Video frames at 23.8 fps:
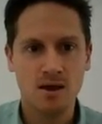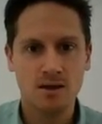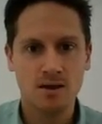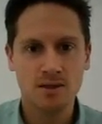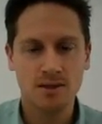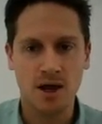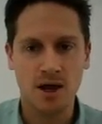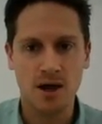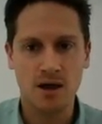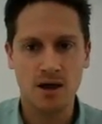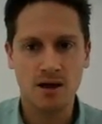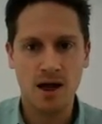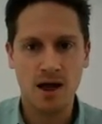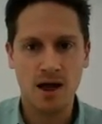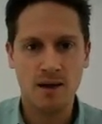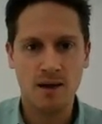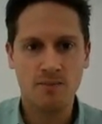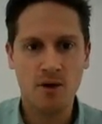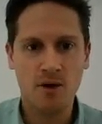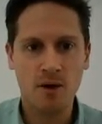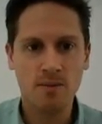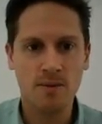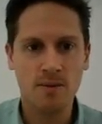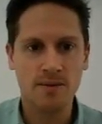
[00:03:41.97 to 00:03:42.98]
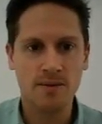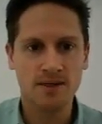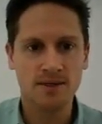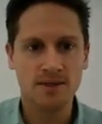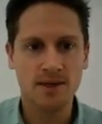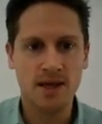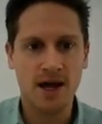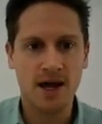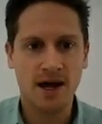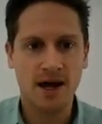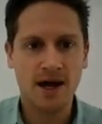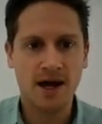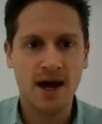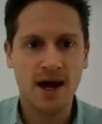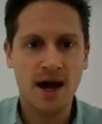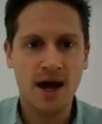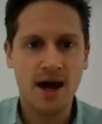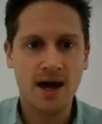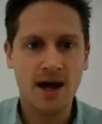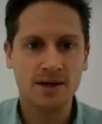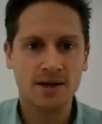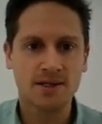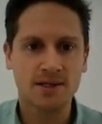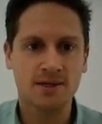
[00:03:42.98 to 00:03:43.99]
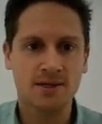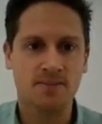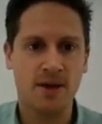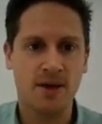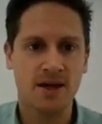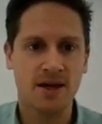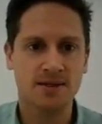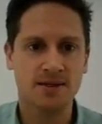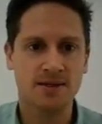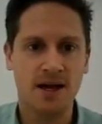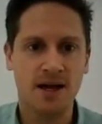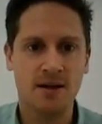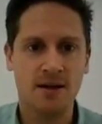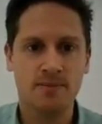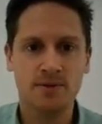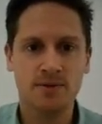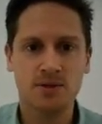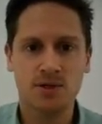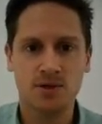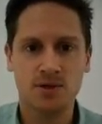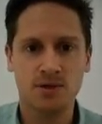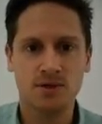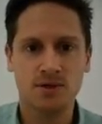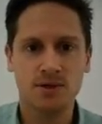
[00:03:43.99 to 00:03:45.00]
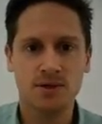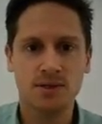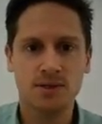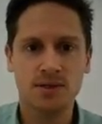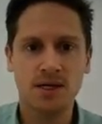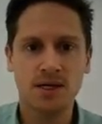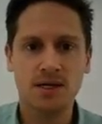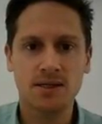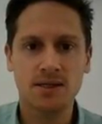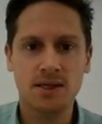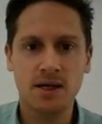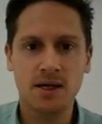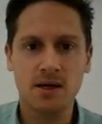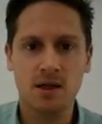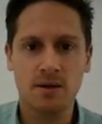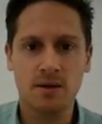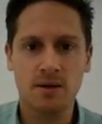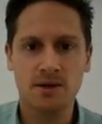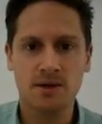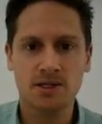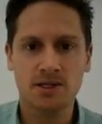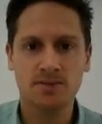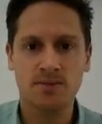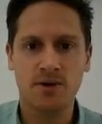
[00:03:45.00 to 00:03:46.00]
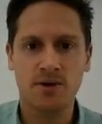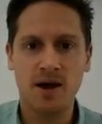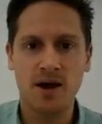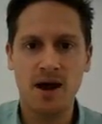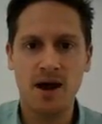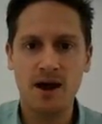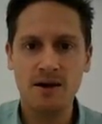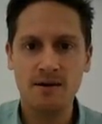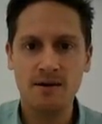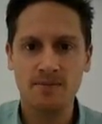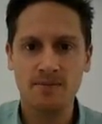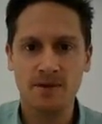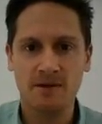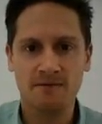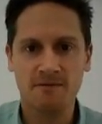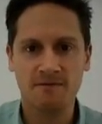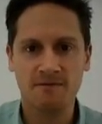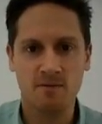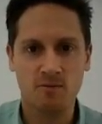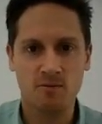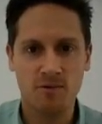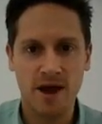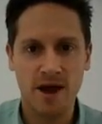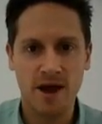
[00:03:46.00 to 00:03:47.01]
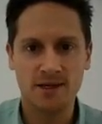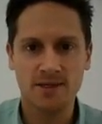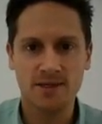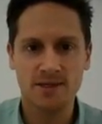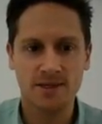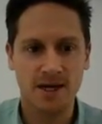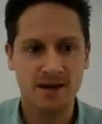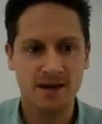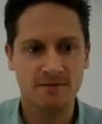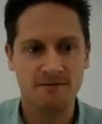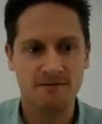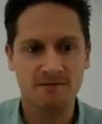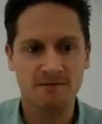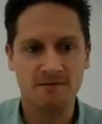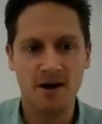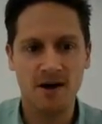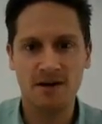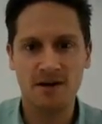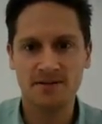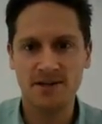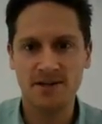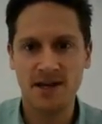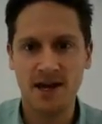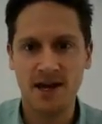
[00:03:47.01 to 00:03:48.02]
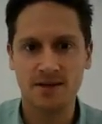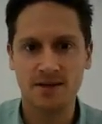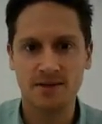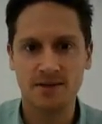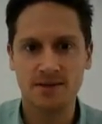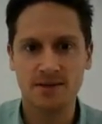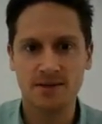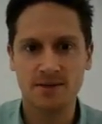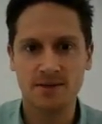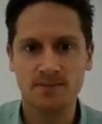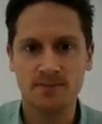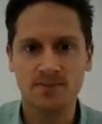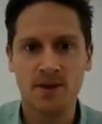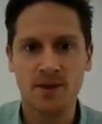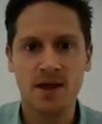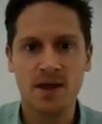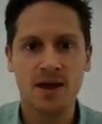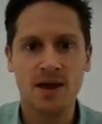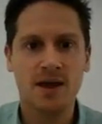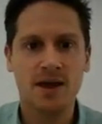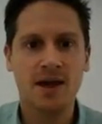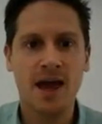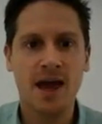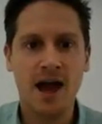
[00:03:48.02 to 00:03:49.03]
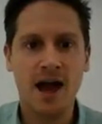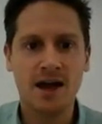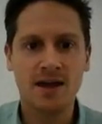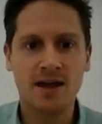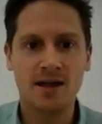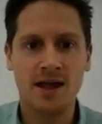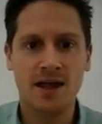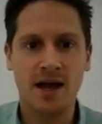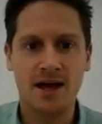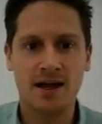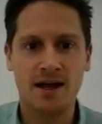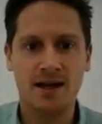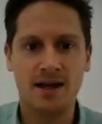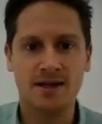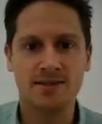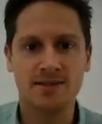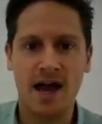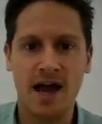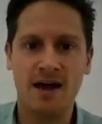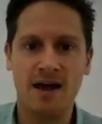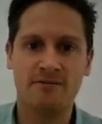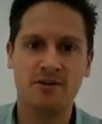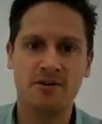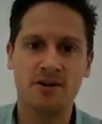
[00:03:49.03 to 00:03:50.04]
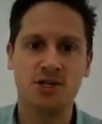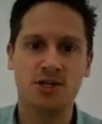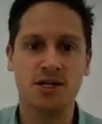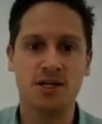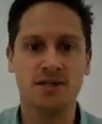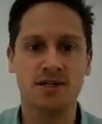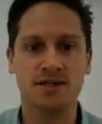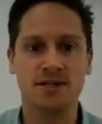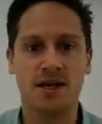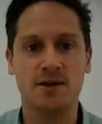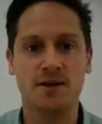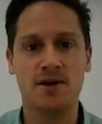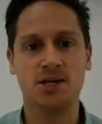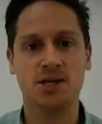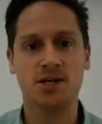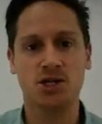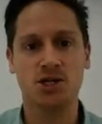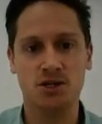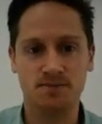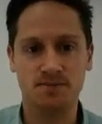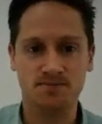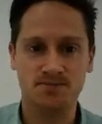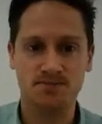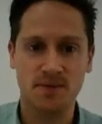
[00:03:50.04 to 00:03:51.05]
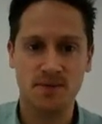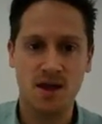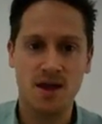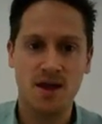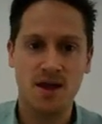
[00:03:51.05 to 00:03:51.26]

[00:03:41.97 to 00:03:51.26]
So our problem is a car speeds up to 60 kilometers per hour from rest in 5 seconds. Calculate its average acceleration.